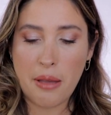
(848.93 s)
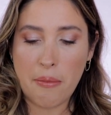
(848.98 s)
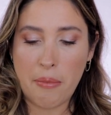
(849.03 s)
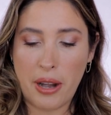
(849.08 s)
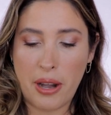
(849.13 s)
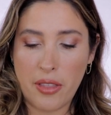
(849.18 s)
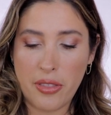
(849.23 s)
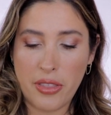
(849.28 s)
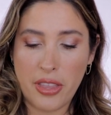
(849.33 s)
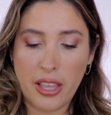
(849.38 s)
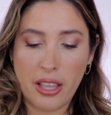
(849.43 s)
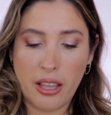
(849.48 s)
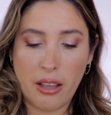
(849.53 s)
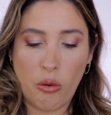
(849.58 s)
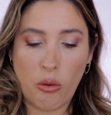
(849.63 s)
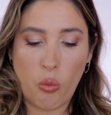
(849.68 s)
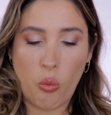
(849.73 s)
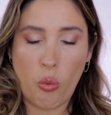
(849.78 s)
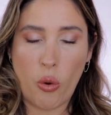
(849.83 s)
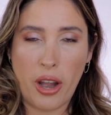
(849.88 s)
But I think
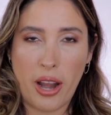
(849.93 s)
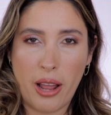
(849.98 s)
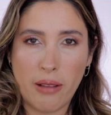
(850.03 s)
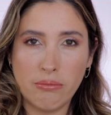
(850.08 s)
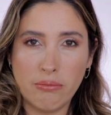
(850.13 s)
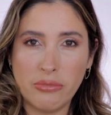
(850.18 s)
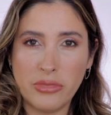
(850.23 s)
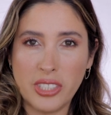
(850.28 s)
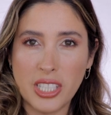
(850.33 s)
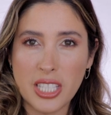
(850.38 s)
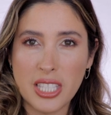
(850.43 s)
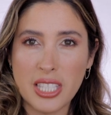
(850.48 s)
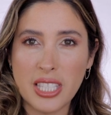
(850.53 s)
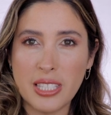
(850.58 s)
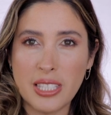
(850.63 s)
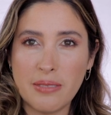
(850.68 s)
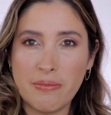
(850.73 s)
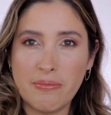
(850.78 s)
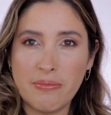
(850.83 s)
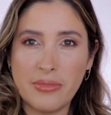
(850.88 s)
what I'm
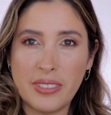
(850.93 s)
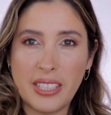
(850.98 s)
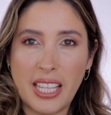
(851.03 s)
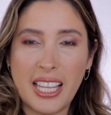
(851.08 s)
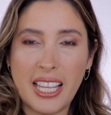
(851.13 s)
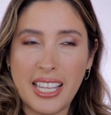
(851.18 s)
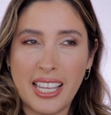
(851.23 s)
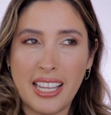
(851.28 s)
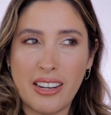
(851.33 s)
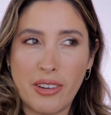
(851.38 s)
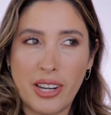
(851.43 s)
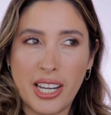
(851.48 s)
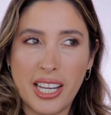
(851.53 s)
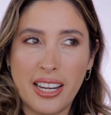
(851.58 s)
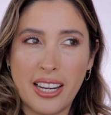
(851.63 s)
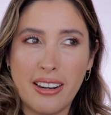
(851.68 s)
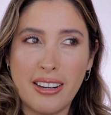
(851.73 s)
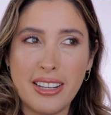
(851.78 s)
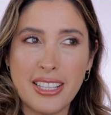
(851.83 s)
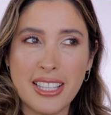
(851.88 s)
just thinking right
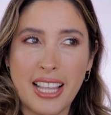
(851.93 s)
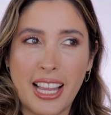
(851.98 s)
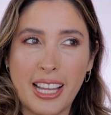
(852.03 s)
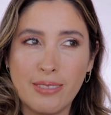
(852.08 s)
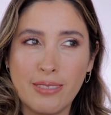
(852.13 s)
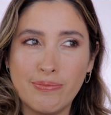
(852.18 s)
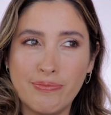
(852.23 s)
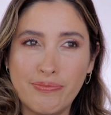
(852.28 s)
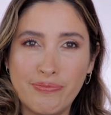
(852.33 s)
here is like,